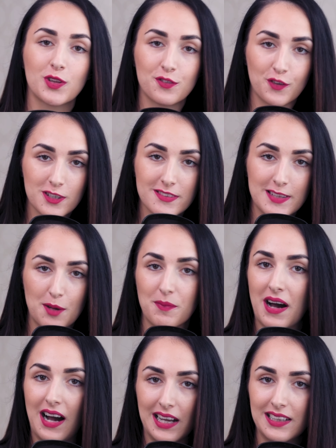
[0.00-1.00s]
first step
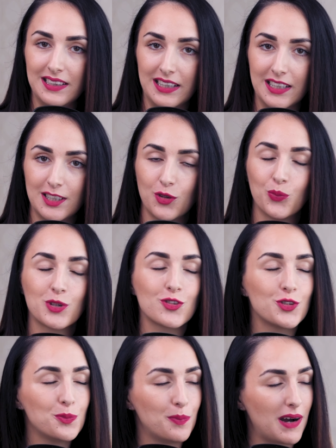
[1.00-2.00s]
I did was
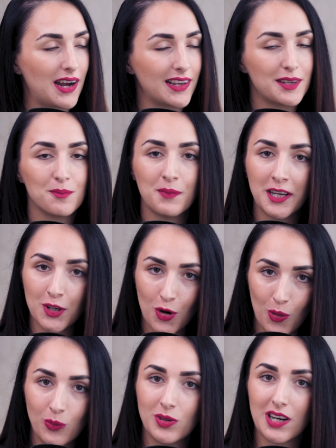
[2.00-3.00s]
to buy my
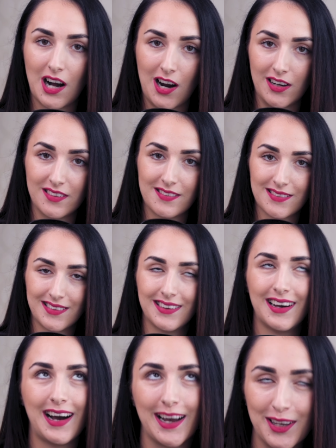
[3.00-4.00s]
own cards.
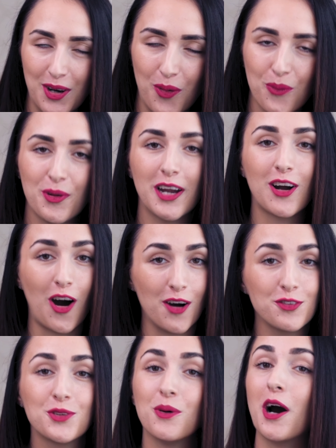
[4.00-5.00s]
I know, we are
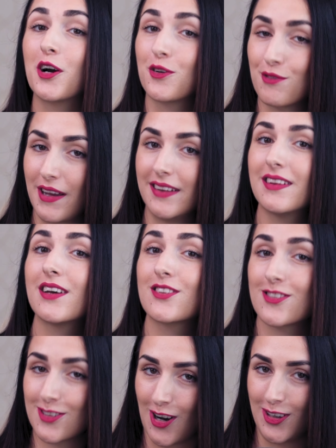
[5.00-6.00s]
off to a great
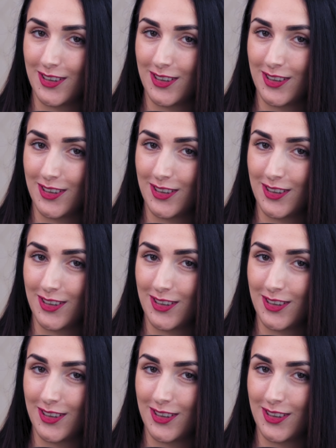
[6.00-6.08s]
start.